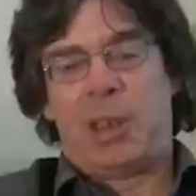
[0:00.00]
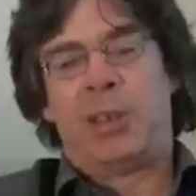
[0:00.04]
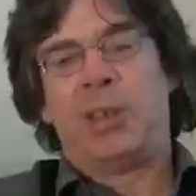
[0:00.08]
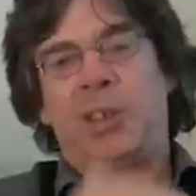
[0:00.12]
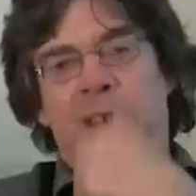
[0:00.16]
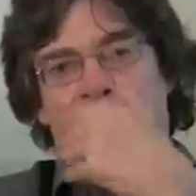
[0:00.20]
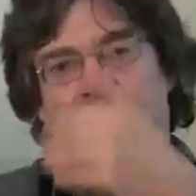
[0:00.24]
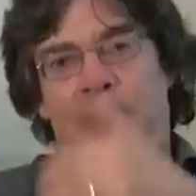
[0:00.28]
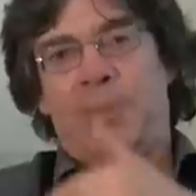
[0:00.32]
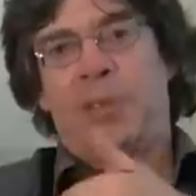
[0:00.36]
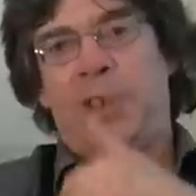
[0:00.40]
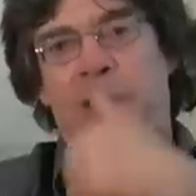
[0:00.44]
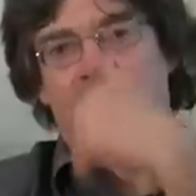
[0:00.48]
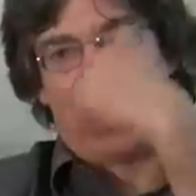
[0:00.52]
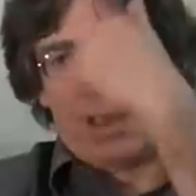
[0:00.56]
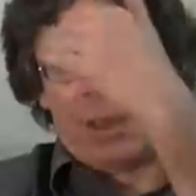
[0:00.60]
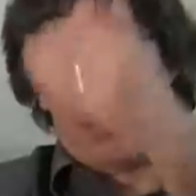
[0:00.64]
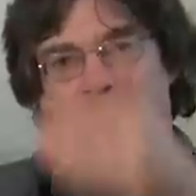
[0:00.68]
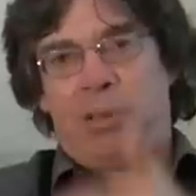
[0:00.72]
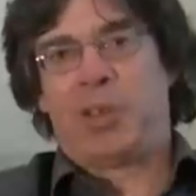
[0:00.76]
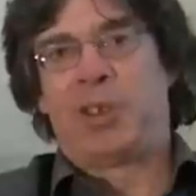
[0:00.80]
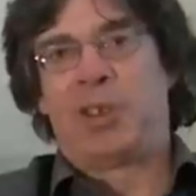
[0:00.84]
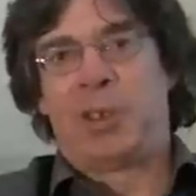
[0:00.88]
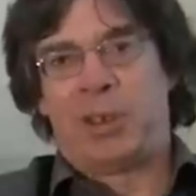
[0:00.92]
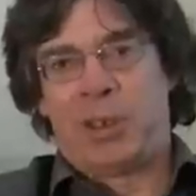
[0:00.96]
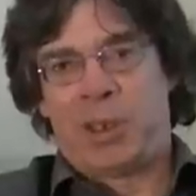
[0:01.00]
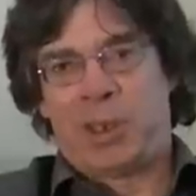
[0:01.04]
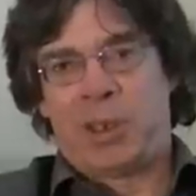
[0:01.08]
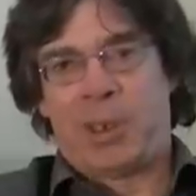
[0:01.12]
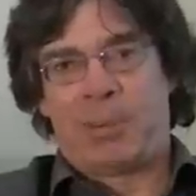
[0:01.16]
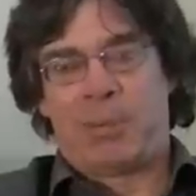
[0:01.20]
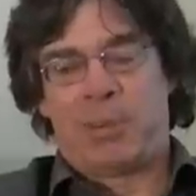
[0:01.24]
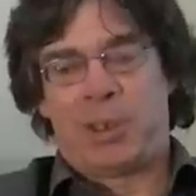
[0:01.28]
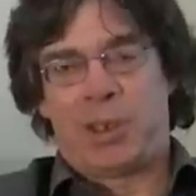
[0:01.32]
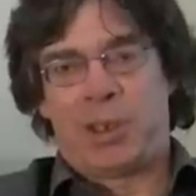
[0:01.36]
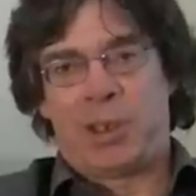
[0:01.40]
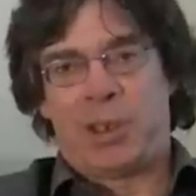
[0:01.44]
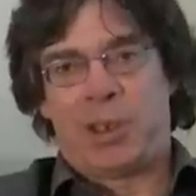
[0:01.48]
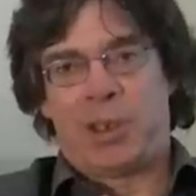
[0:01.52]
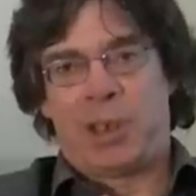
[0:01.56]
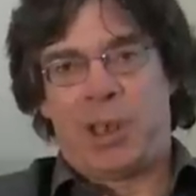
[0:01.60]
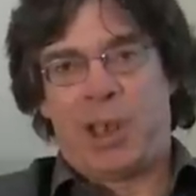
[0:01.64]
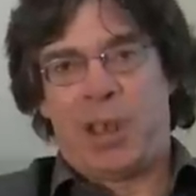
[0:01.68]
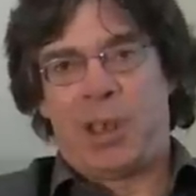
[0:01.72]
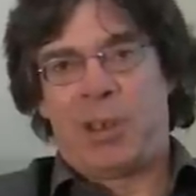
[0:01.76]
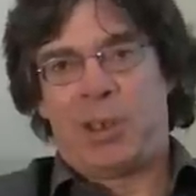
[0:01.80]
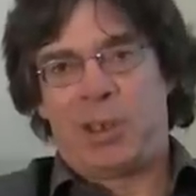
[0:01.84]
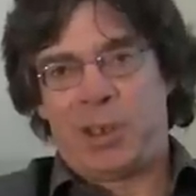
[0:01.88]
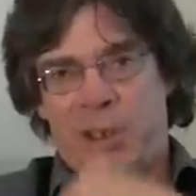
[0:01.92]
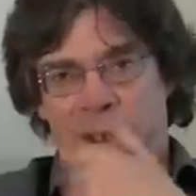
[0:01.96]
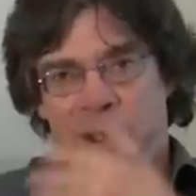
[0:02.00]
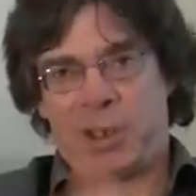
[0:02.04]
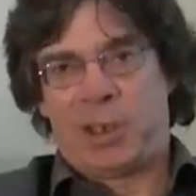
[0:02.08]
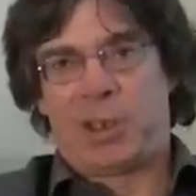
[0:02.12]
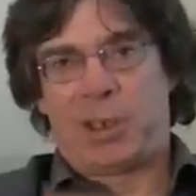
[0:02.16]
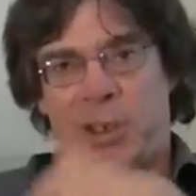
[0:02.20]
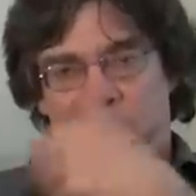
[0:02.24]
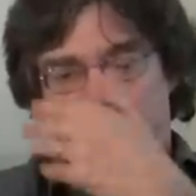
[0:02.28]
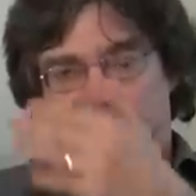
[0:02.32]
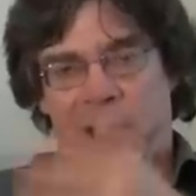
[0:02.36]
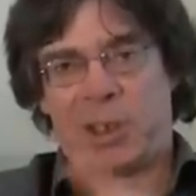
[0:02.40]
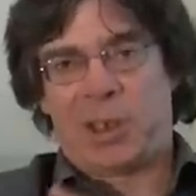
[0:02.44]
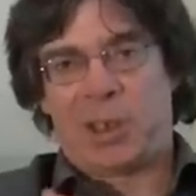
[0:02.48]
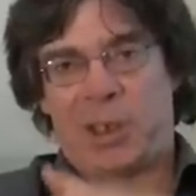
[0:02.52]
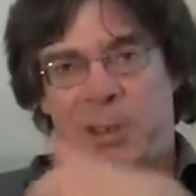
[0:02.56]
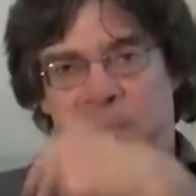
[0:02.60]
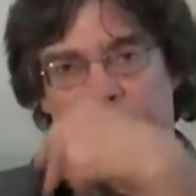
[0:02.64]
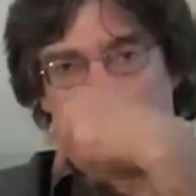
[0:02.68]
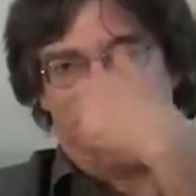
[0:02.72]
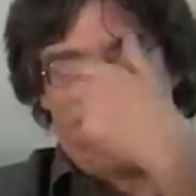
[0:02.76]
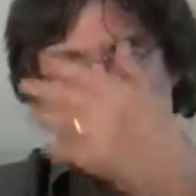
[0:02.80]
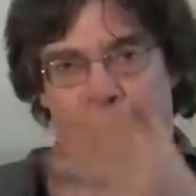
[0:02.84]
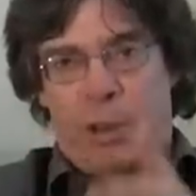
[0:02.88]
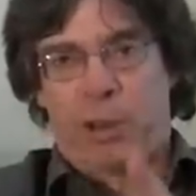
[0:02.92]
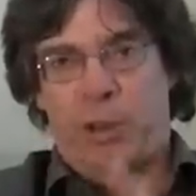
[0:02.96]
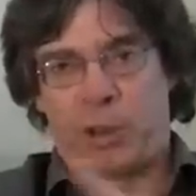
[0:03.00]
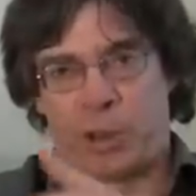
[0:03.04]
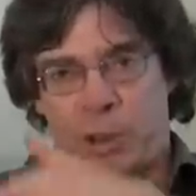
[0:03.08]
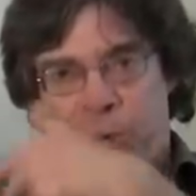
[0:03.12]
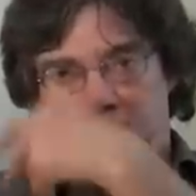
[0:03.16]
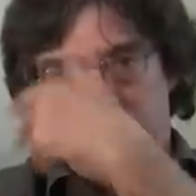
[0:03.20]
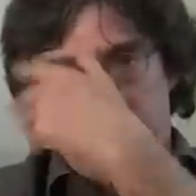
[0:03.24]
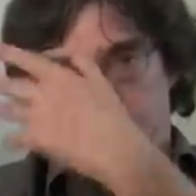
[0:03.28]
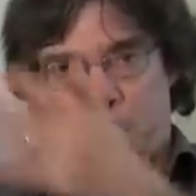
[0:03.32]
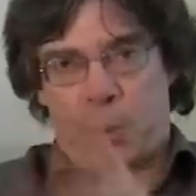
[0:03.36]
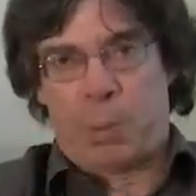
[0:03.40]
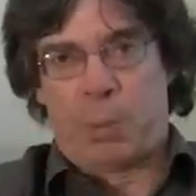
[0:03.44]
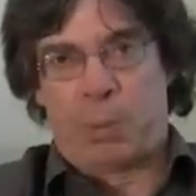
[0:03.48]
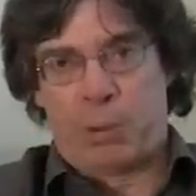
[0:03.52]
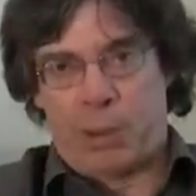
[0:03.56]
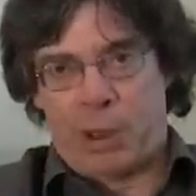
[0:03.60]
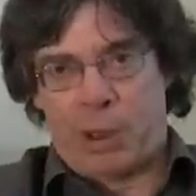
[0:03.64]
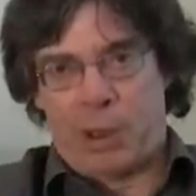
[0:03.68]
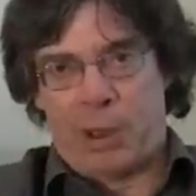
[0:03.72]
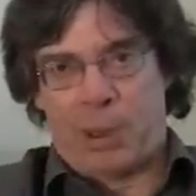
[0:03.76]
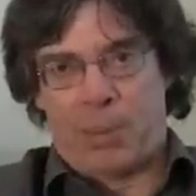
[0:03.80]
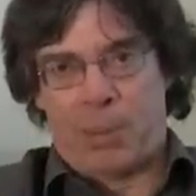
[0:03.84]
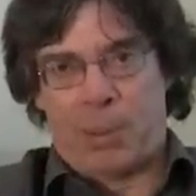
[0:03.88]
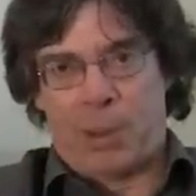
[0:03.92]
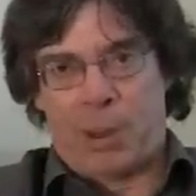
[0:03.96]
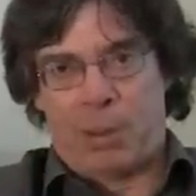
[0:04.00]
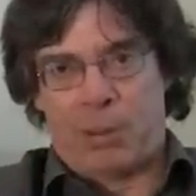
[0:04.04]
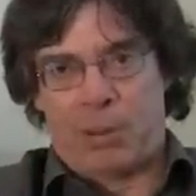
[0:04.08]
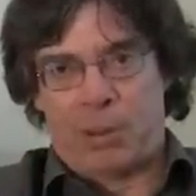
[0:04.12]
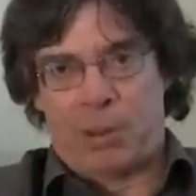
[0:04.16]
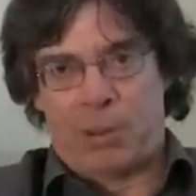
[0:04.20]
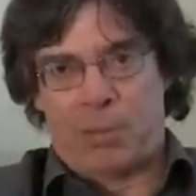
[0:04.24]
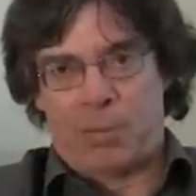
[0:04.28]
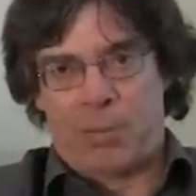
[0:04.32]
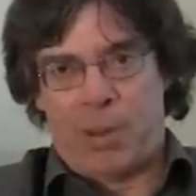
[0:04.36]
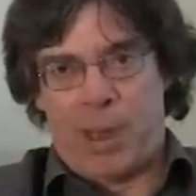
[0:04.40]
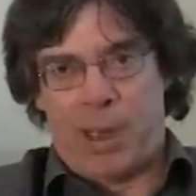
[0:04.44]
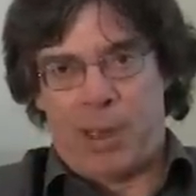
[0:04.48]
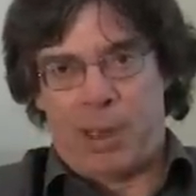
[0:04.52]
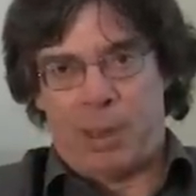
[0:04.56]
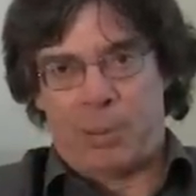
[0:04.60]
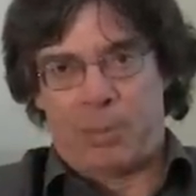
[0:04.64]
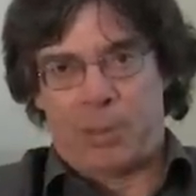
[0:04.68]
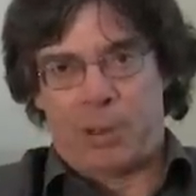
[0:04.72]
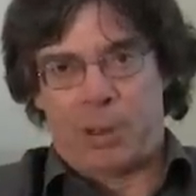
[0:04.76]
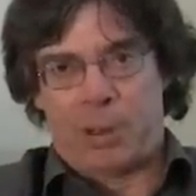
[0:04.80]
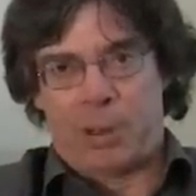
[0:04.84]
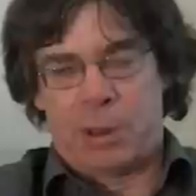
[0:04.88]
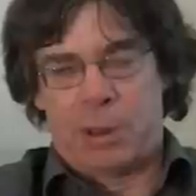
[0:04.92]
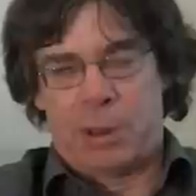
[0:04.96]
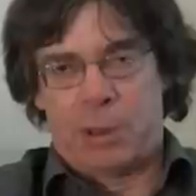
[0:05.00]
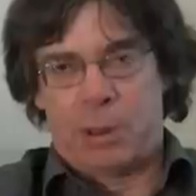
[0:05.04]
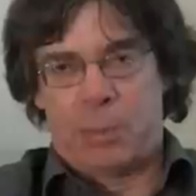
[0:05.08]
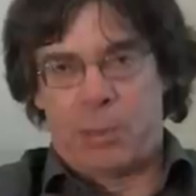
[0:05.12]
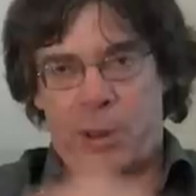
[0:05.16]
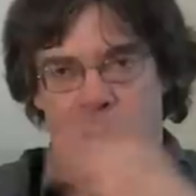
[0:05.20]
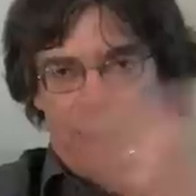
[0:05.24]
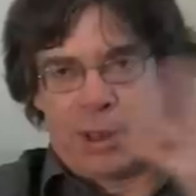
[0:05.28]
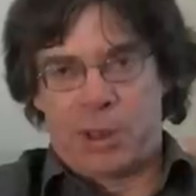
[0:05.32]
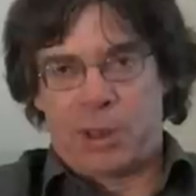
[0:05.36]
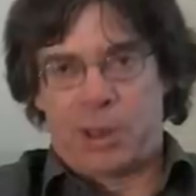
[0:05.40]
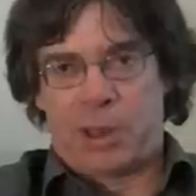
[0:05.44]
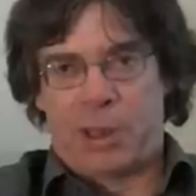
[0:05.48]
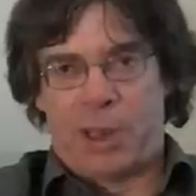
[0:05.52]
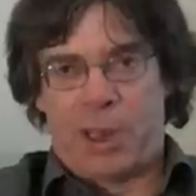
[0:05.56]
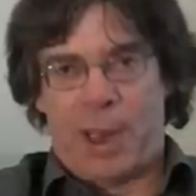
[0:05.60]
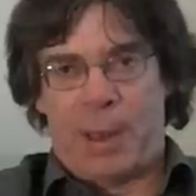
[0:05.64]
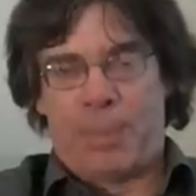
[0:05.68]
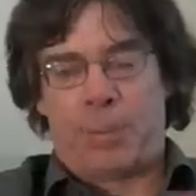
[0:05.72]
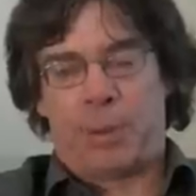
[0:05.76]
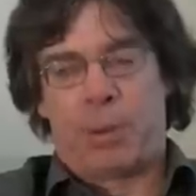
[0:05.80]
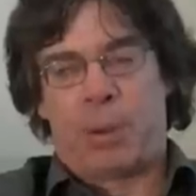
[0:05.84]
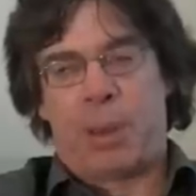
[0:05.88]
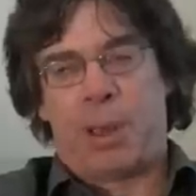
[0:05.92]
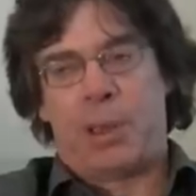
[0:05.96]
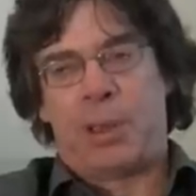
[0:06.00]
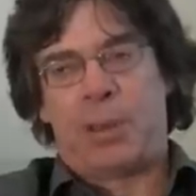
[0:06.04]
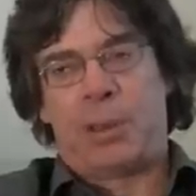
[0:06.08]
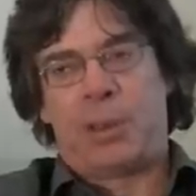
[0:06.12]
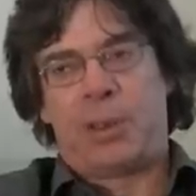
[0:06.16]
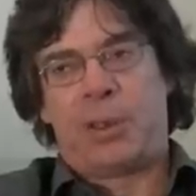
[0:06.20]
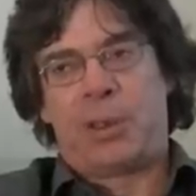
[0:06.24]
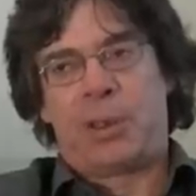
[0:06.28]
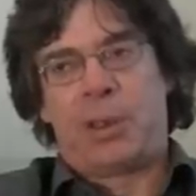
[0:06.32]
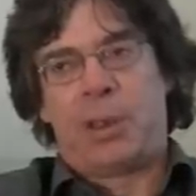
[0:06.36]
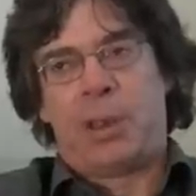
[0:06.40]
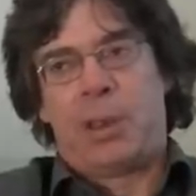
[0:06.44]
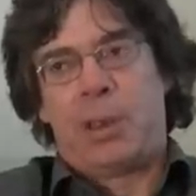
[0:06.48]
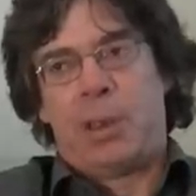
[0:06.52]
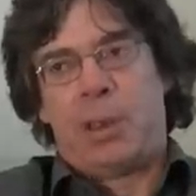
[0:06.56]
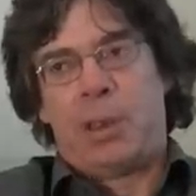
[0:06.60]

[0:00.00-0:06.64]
the 1700s and the 1710s, as successive versions of the Principia are developed with his collaborators